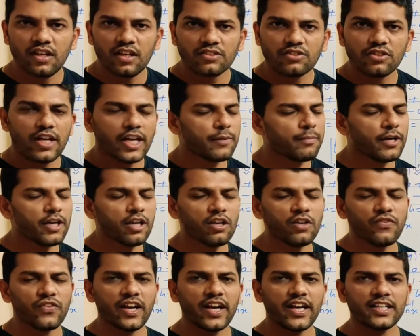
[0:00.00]
So let me tell
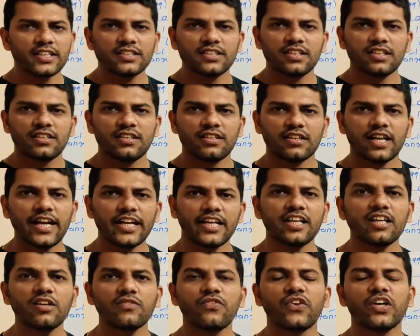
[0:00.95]
you, friends,
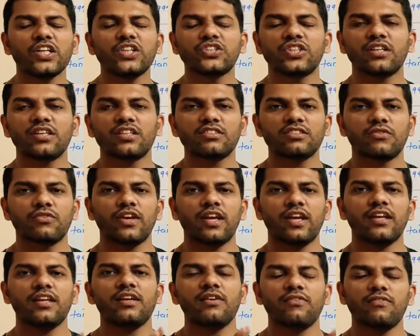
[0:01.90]
writing a function is a
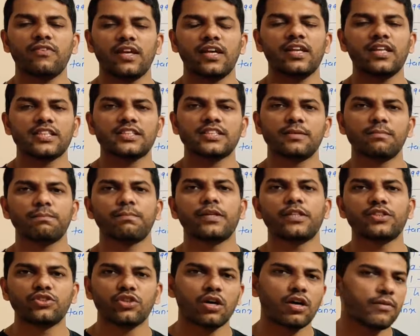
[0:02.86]
very simple
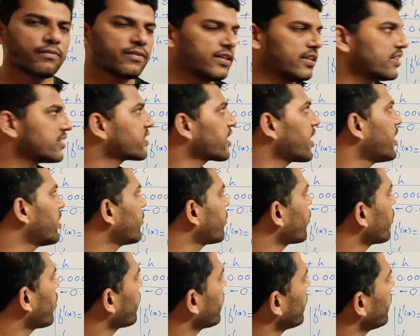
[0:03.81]
job in this kind of
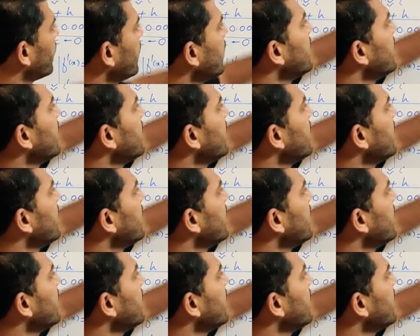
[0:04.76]
problem.